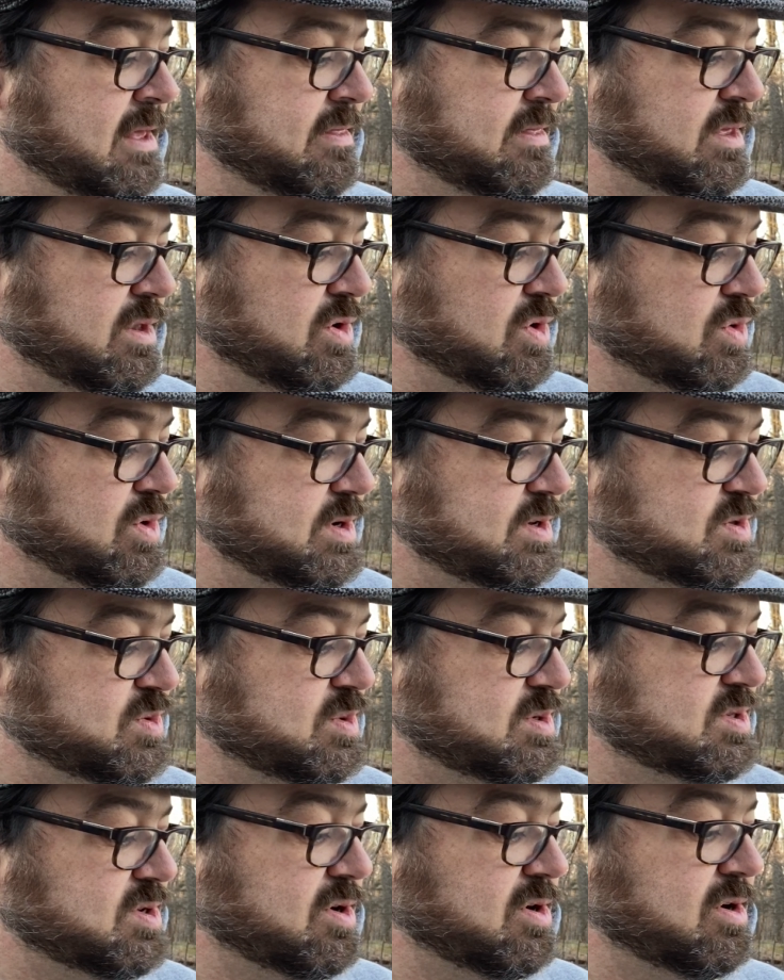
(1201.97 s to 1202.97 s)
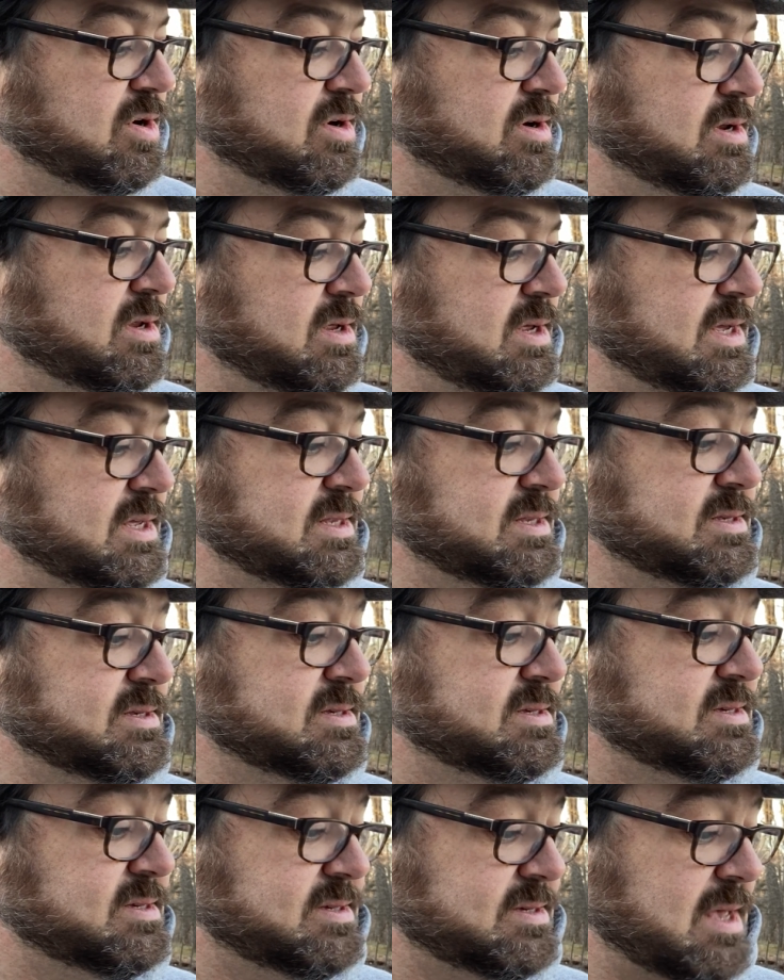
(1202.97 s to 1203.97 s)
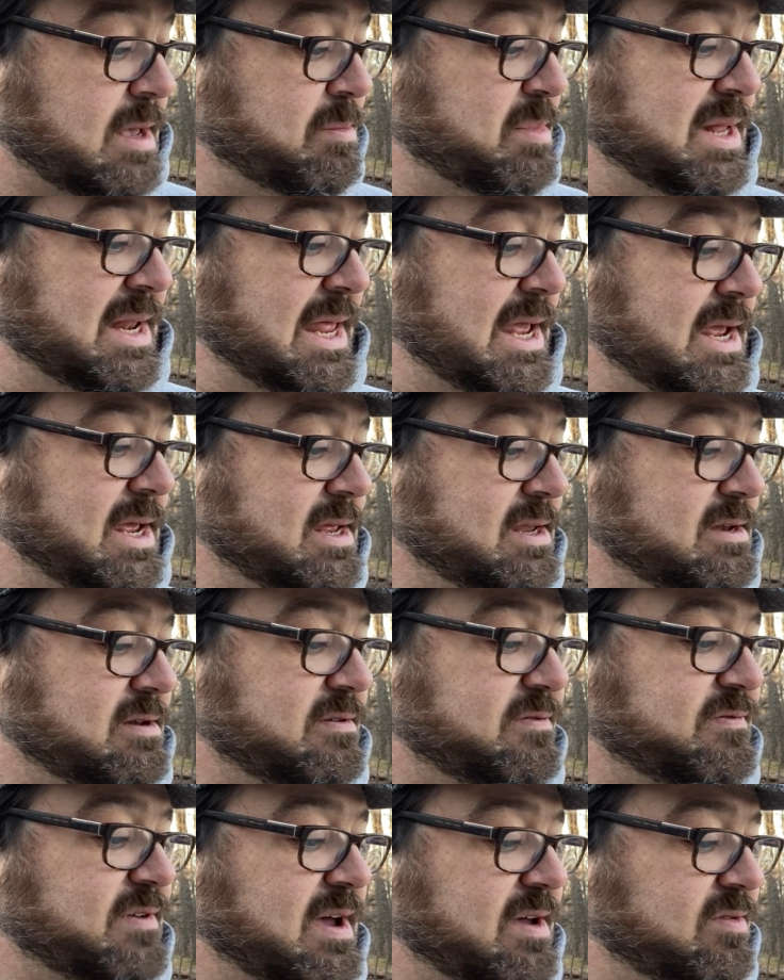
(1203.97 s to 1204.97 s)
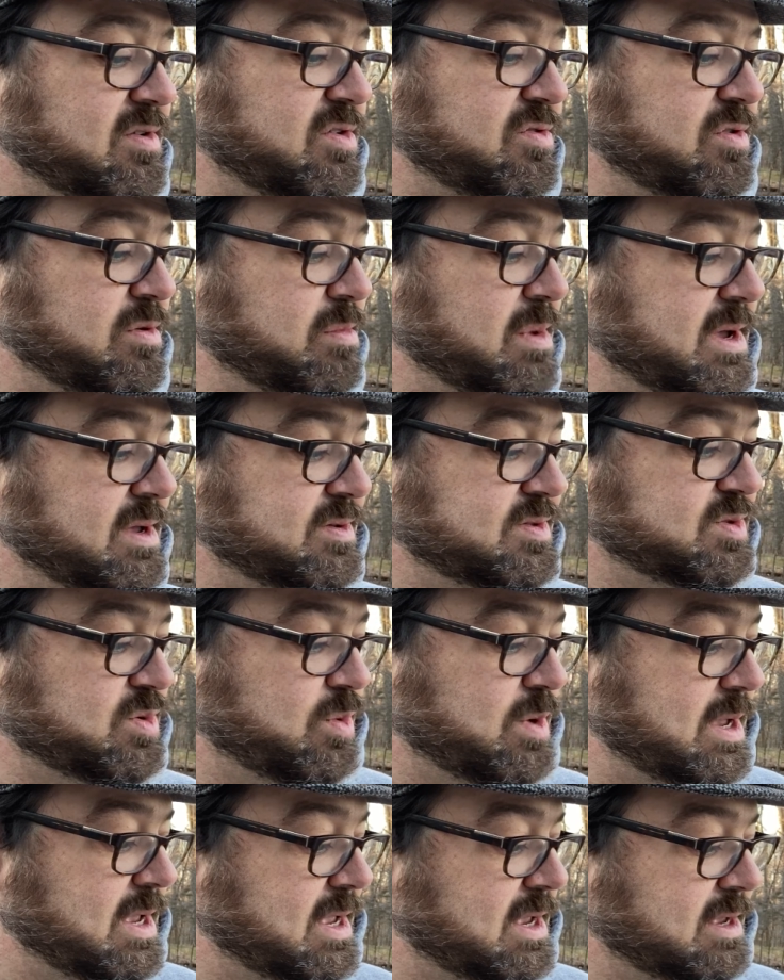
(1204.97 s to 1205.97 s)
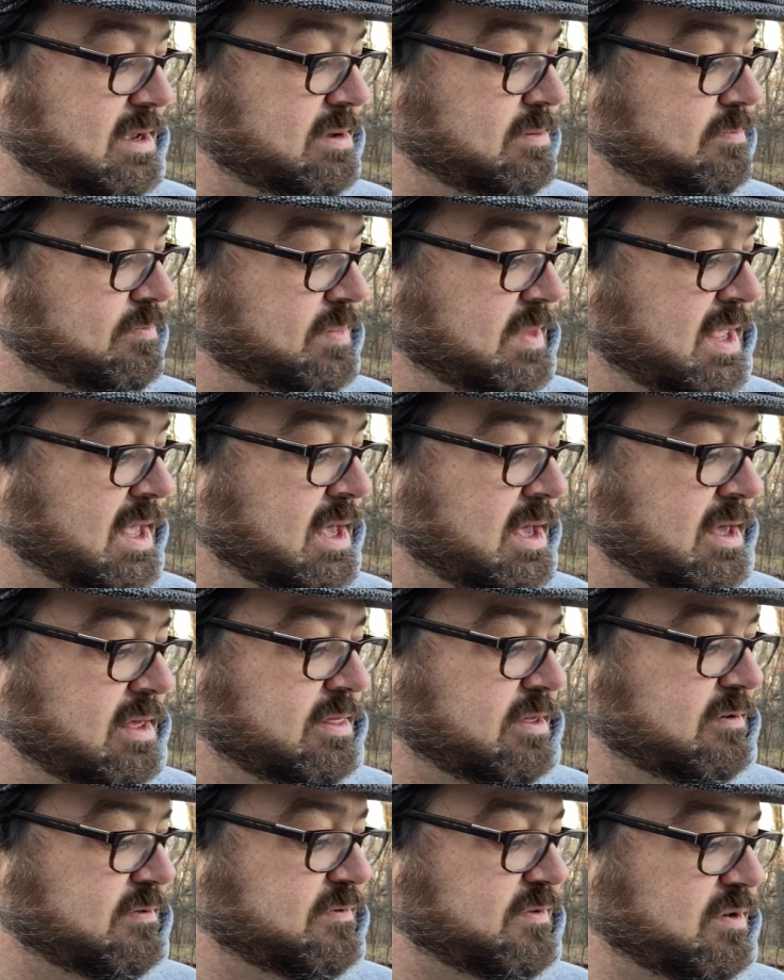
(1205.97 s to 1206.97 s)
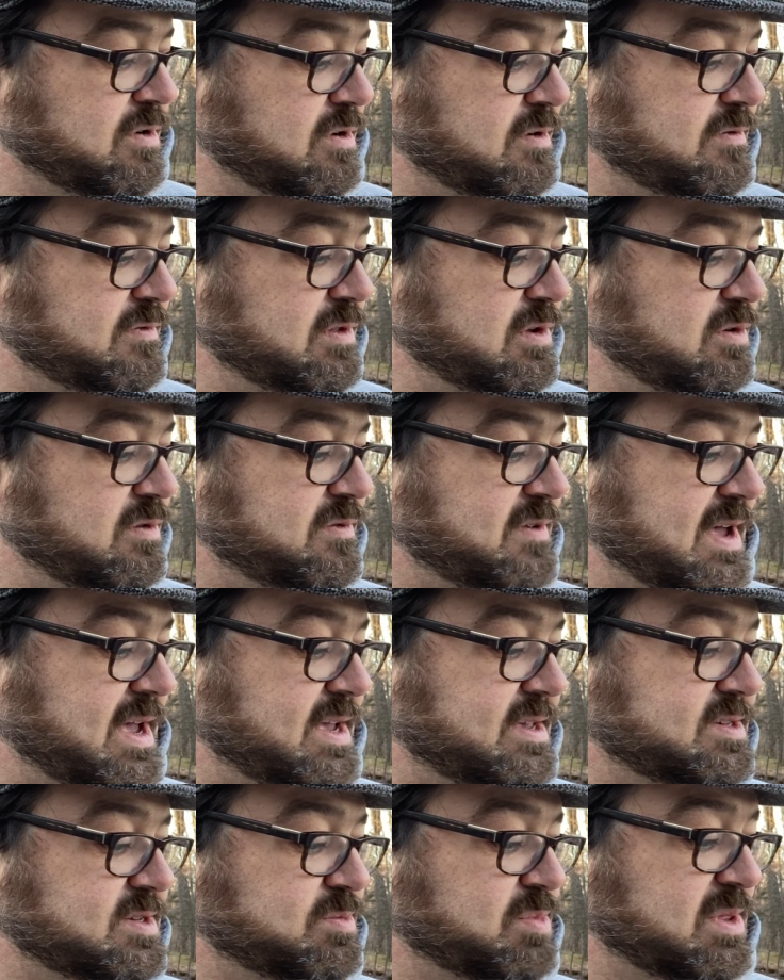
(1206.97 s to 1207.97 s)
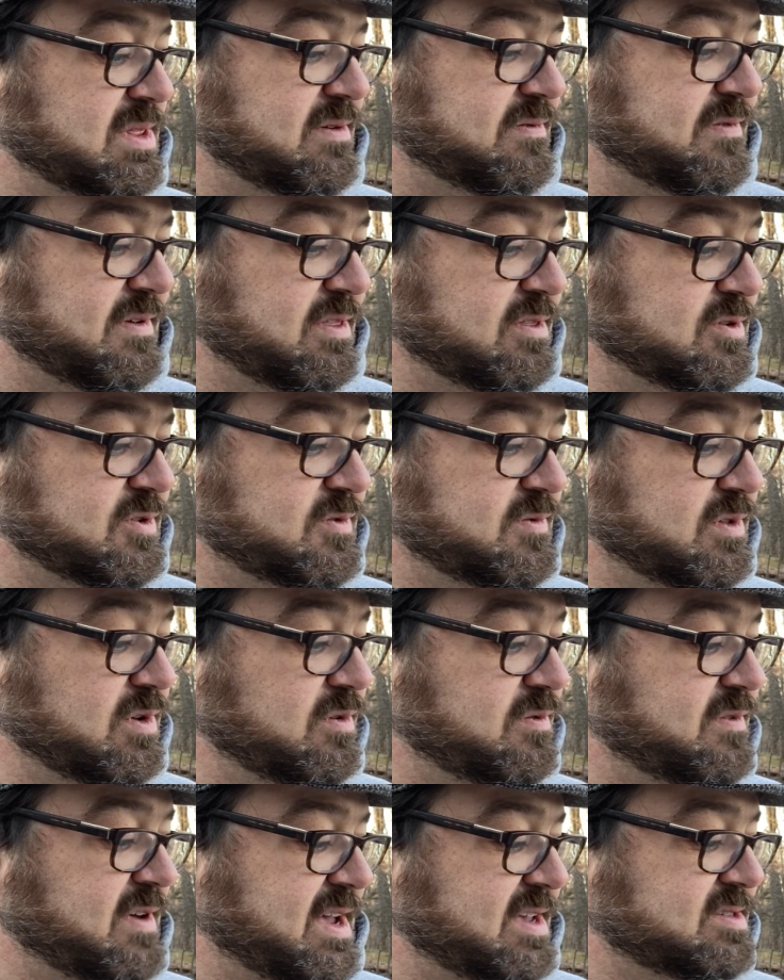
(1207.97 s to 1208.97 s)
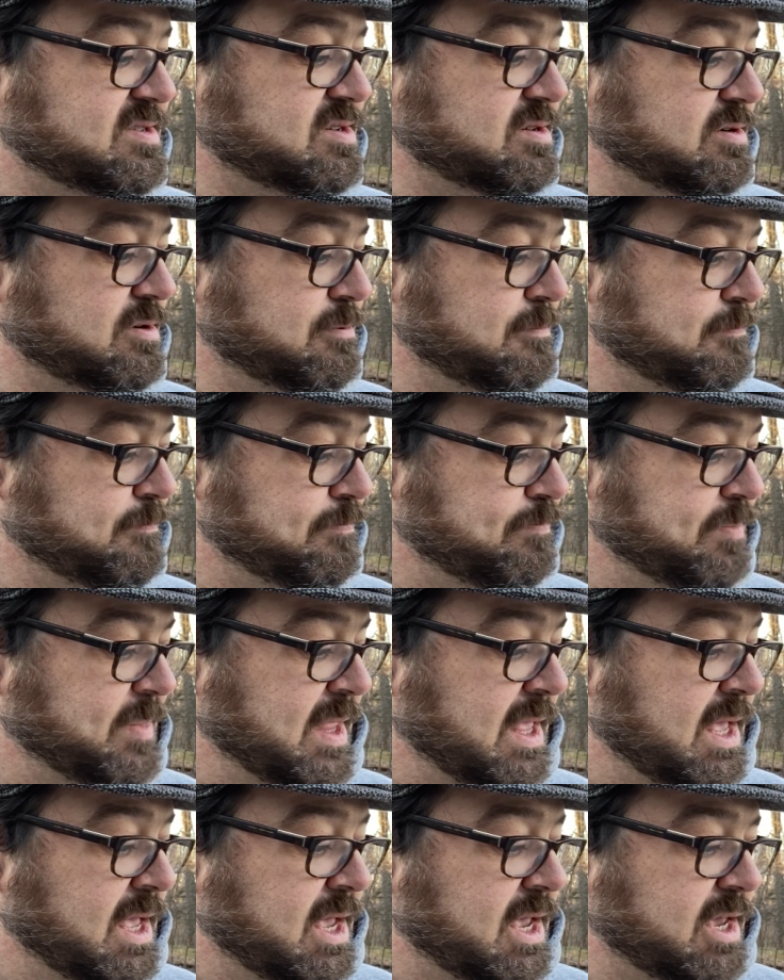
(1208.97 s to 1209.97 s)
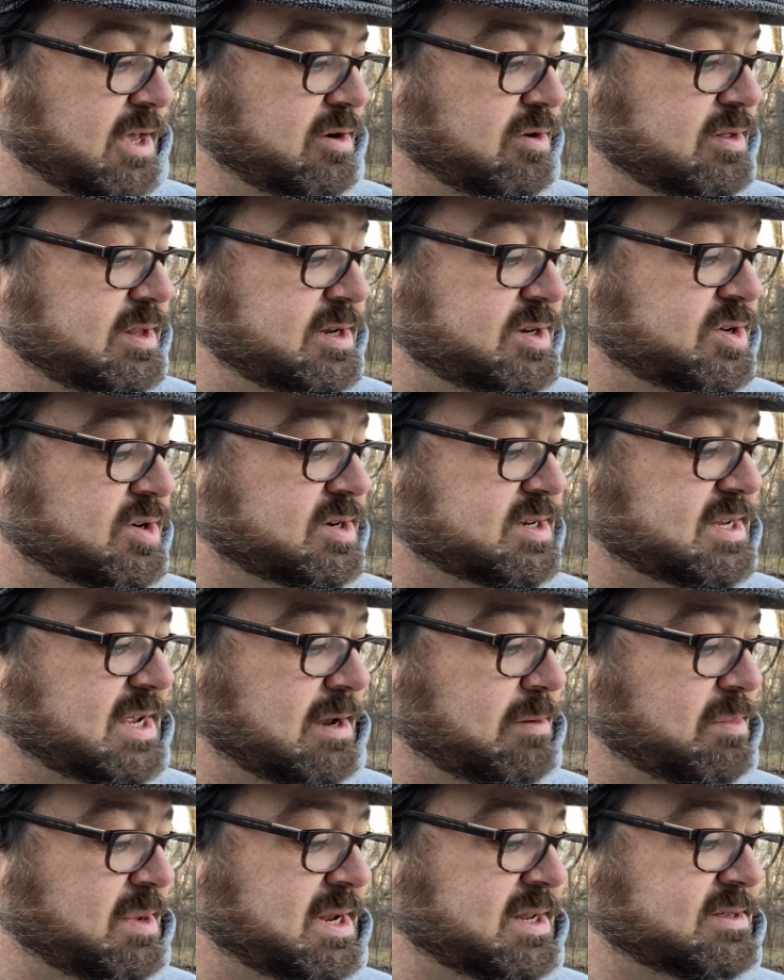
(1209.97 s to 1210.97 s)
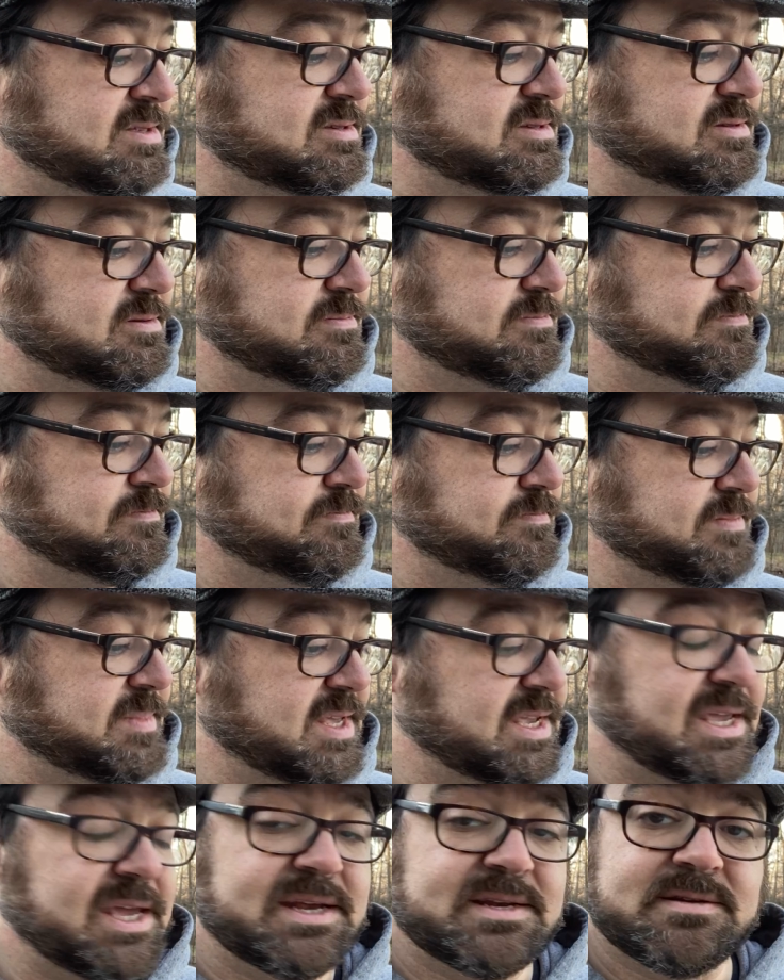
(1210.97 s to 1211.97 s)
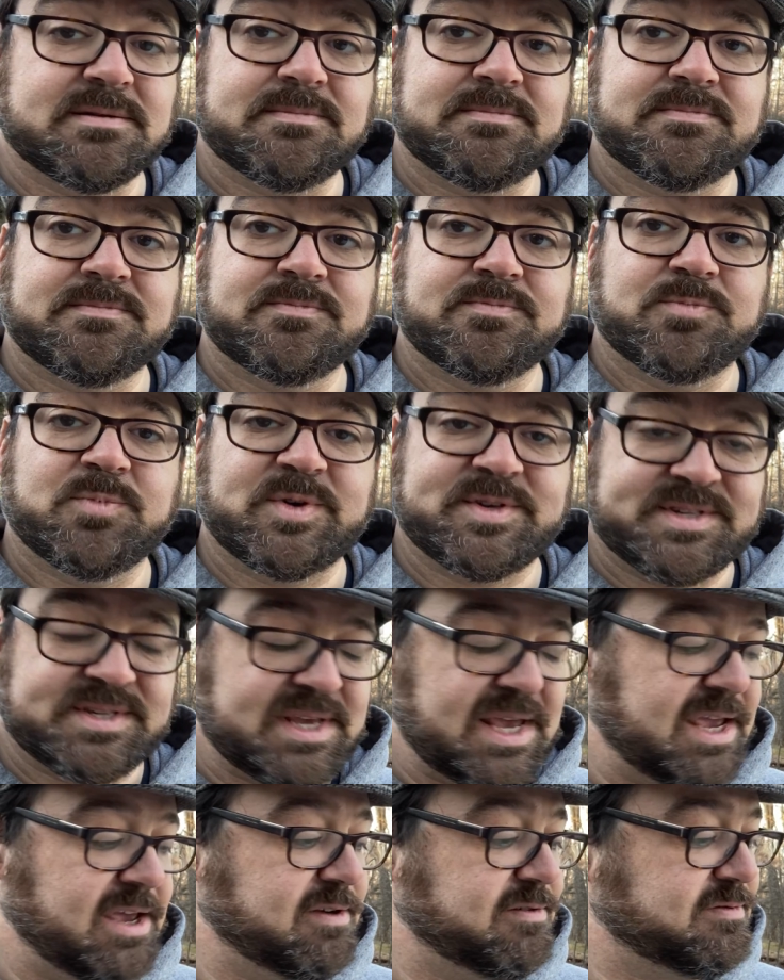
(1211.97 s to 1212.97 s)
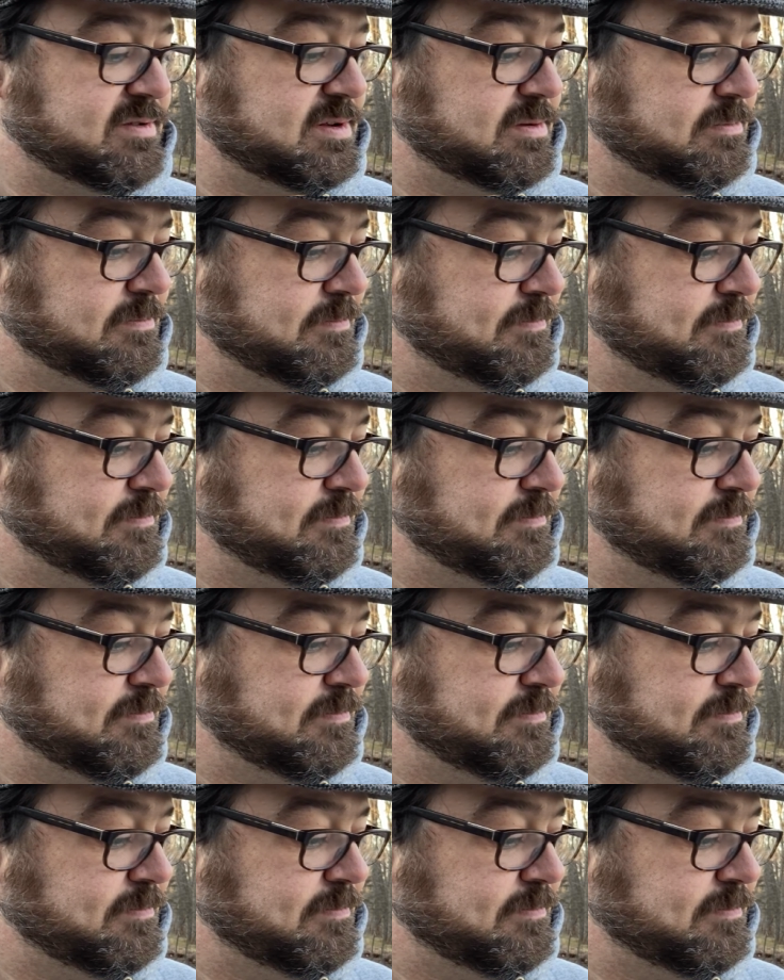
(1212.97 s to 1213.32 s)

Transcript: The noise was heard in Sambaland, 500 miles away. The fur flew fast, but the feathers flew faster. It only took 10 minutes. The kingdom was saved.